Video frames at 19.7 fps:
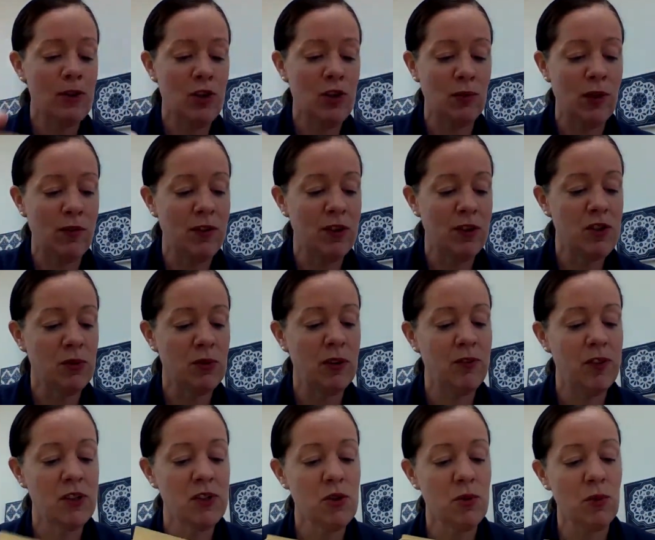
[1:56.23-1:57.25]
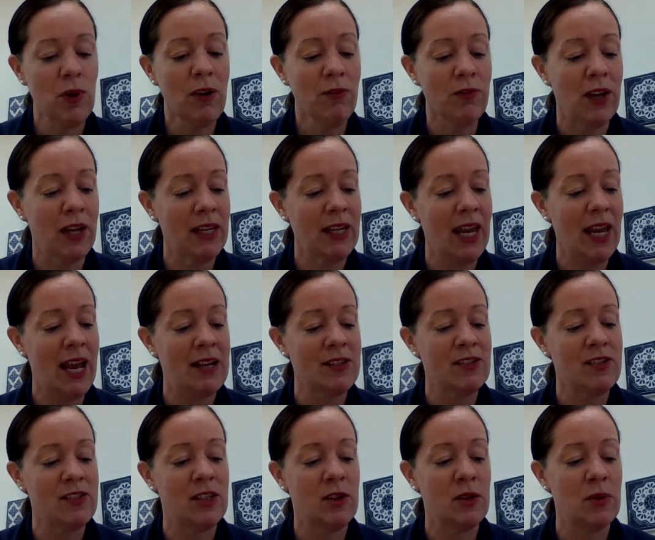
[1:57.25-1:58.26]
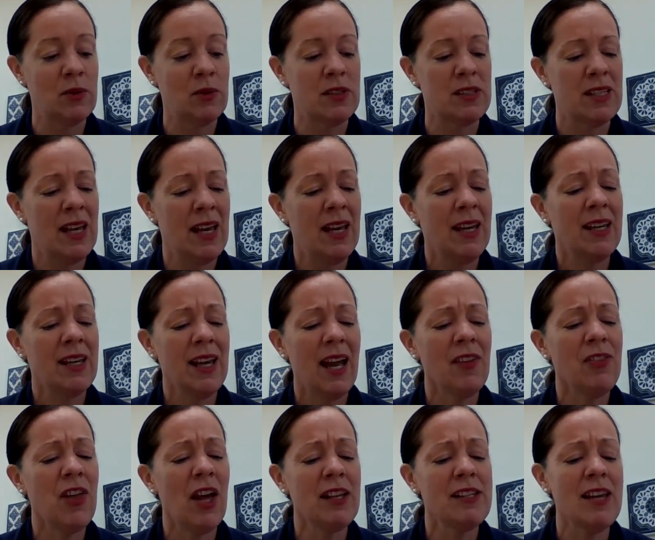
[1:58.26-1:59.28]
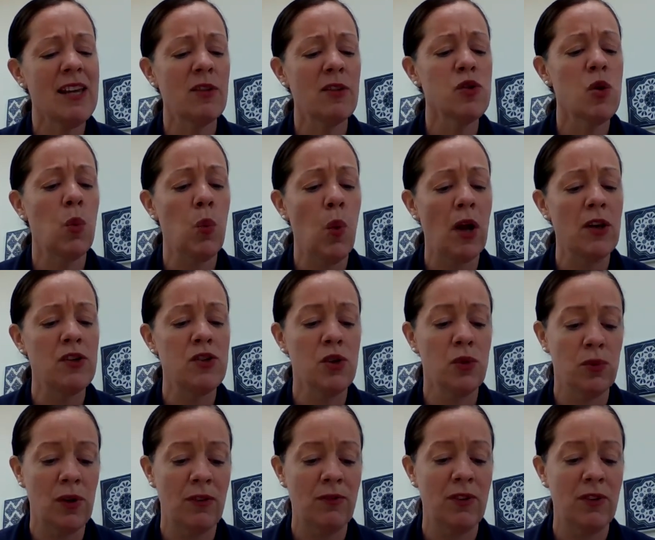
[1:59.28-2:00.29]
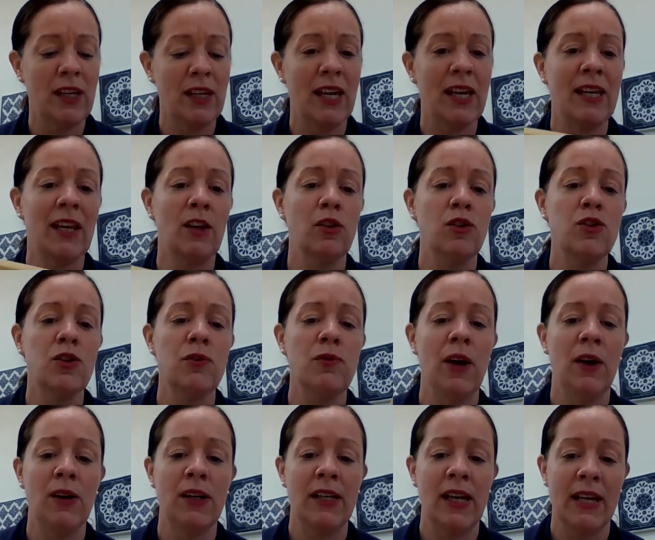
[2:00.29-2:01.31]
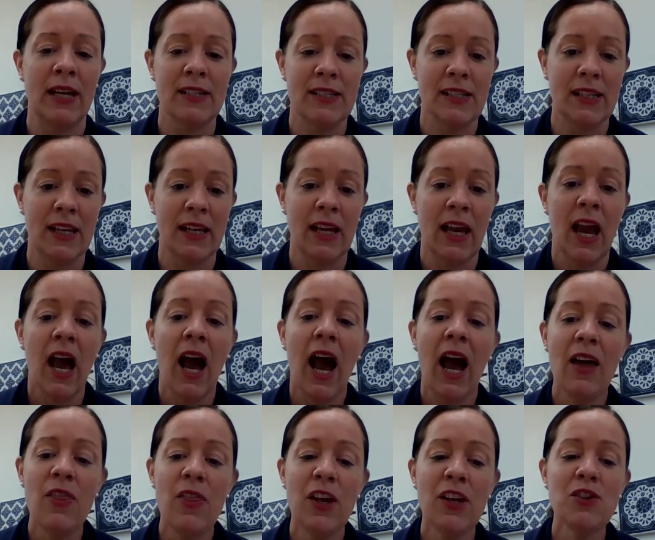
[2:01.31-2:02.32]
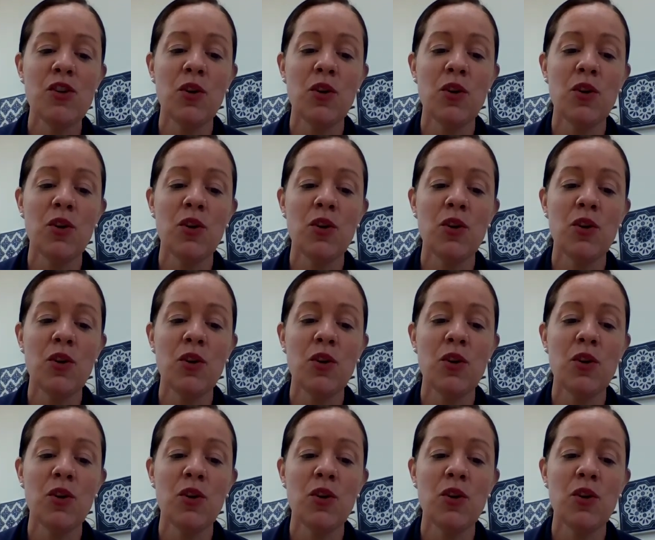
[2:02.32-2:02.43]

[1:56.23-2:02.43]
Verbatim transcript: terrific, terrific, terrific? asked the goose. Cut that down to one terrific, and it'll do very nicely. I think